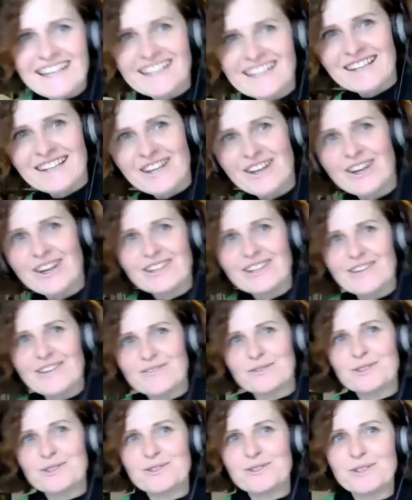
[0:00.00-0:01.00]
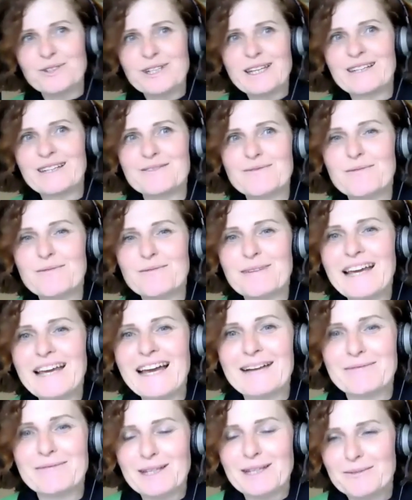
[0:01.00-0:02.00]
as I heard everyone talking, it's probably
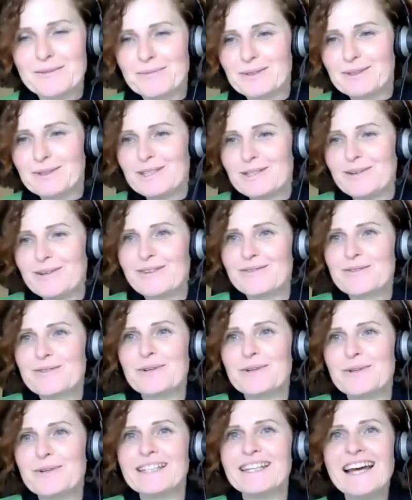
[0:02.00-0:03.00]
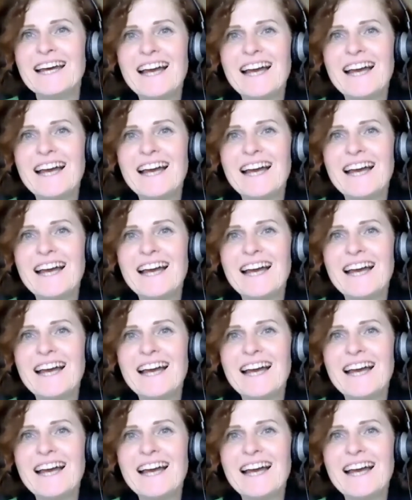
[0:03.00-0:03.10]
applicable to everyone.